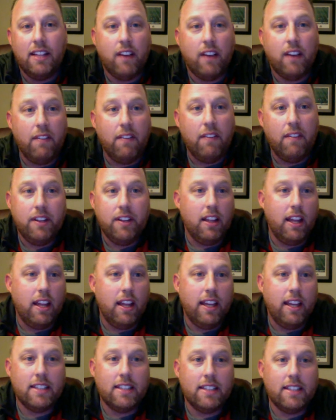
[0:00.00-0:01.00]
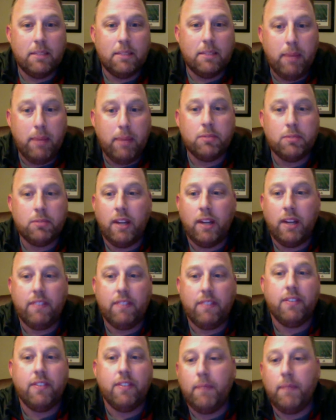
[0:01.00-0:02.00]
I feel like it's the best way
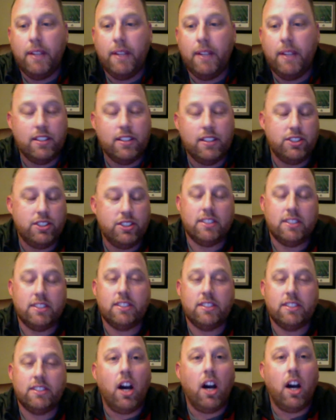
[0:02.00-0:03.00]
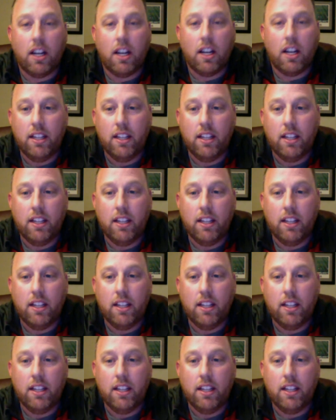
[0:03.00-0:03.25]
for me to just talk